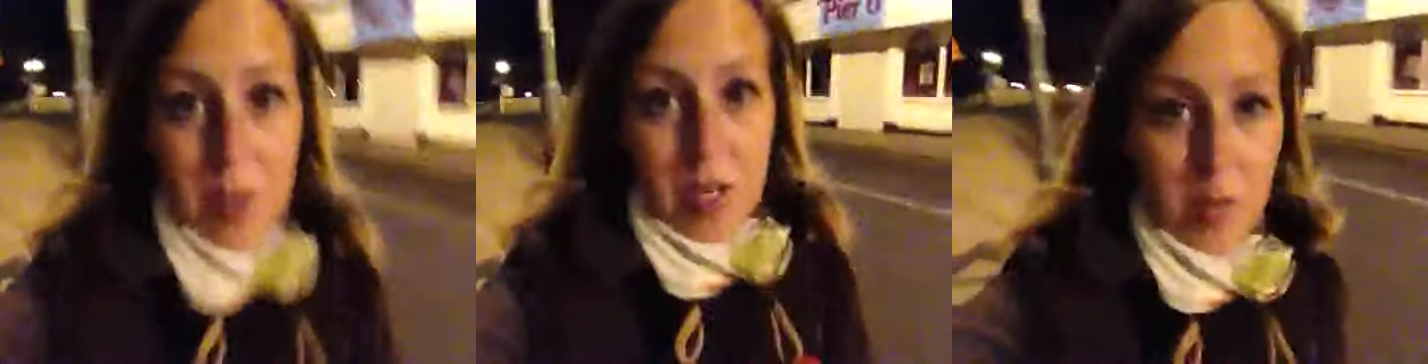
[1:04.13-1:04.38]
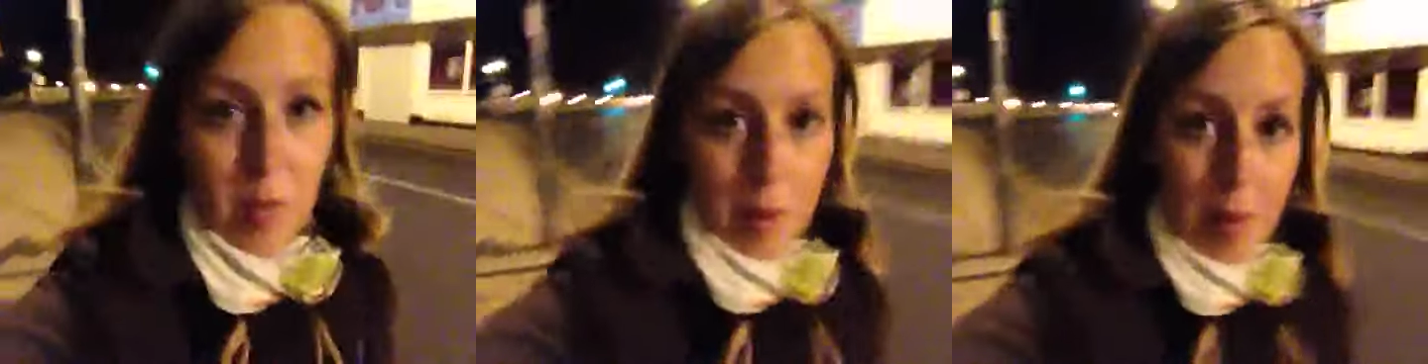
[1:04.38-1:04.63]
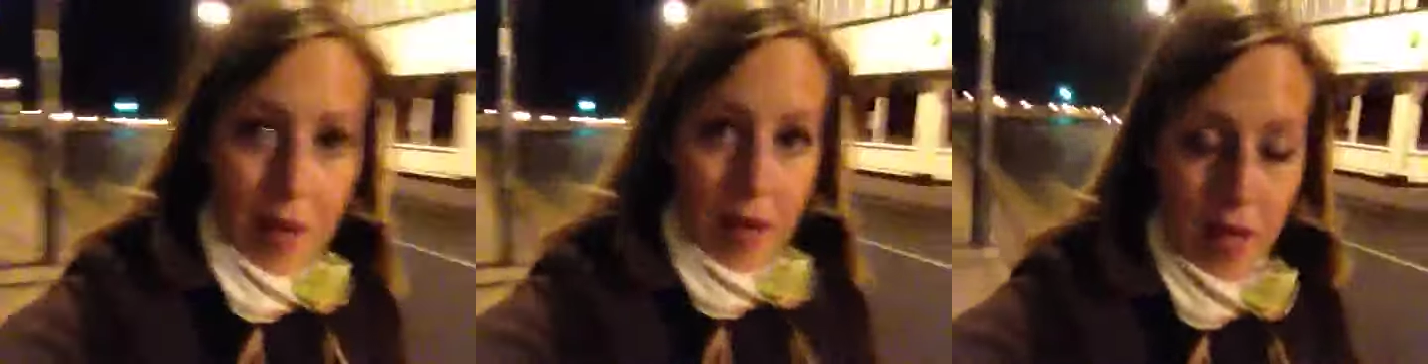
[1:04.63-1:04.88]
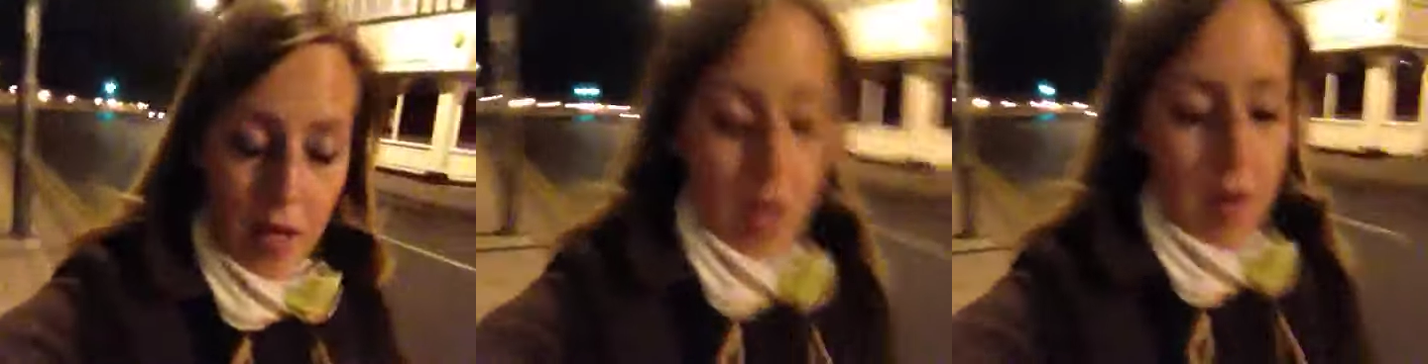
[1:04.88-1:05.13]
Rachel about
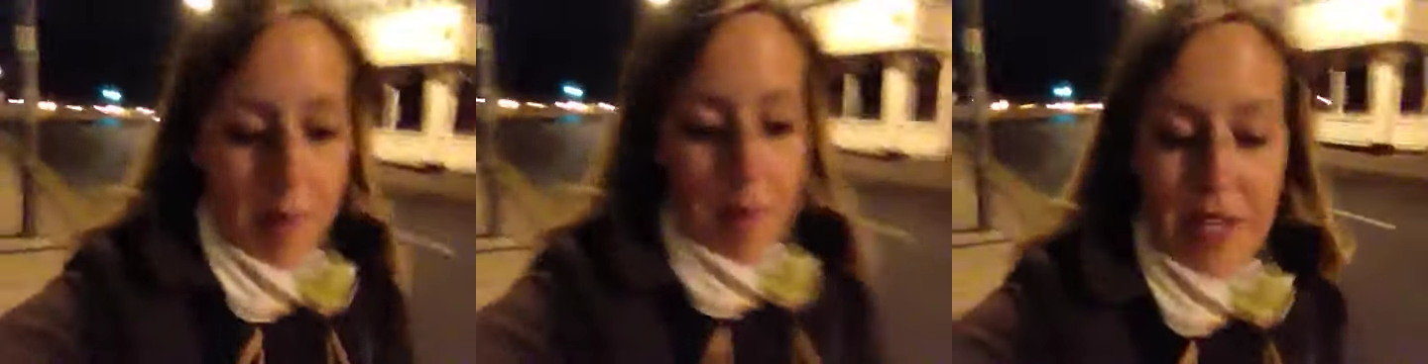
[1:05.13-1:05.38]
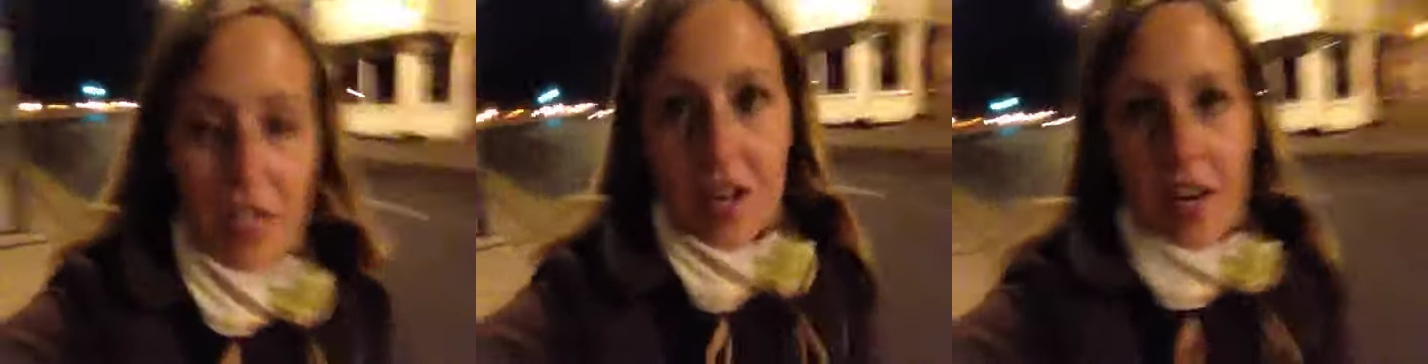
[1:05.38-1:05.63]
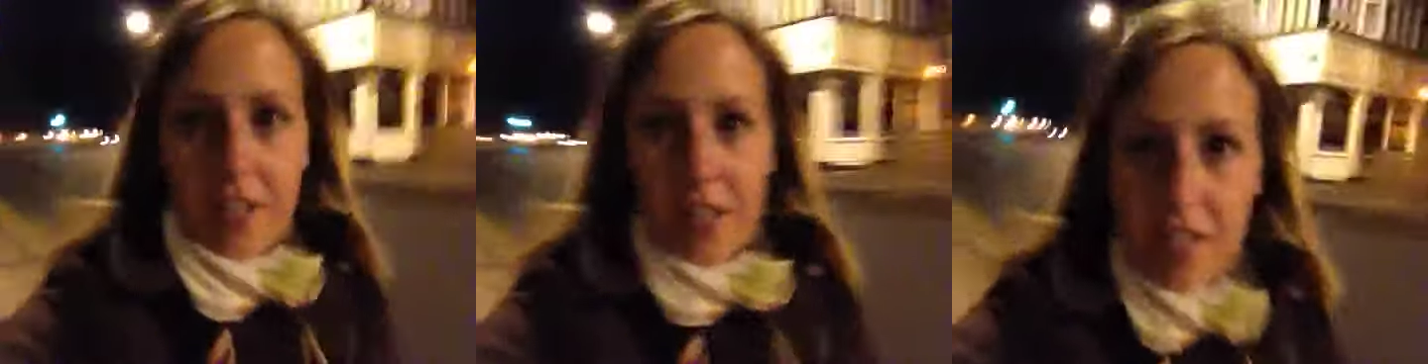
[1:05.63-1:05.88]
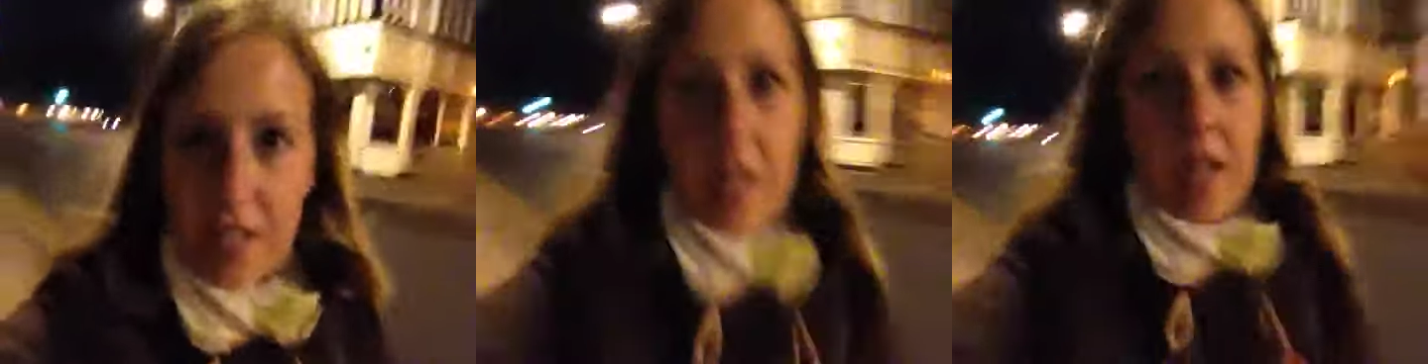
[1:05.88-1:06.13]
on my main channel,
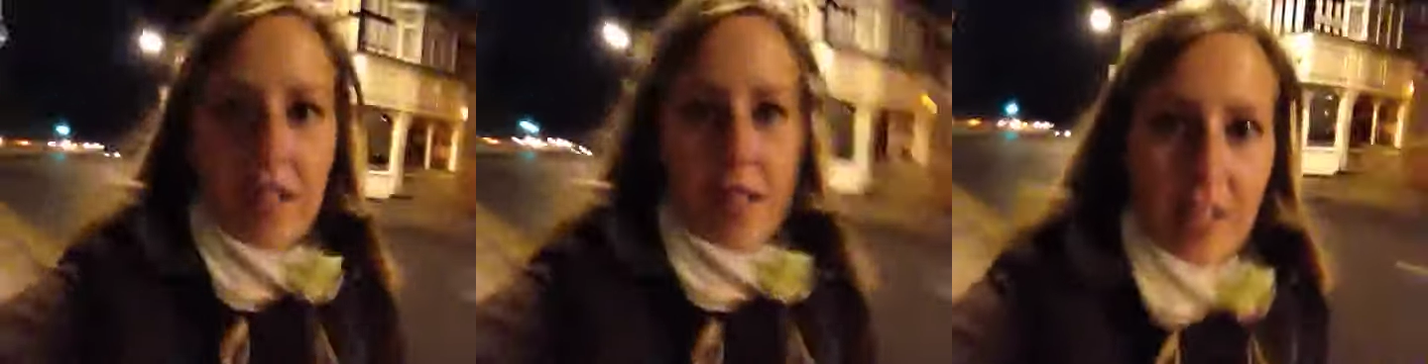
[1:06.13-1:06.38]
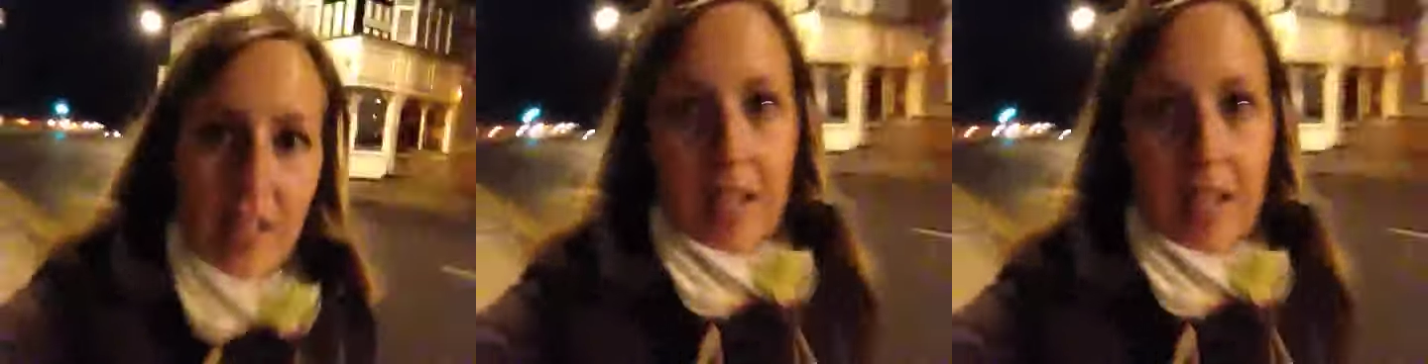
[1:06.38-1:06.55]
the